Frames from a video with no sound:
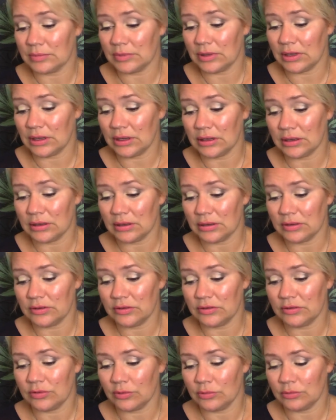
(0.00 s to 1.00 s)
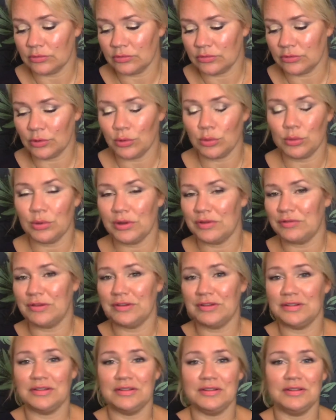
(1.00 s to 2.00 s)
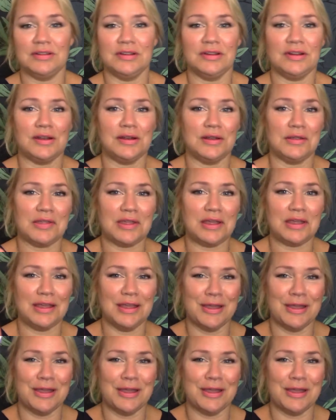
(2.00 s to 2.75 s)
uh, don't know if it did anything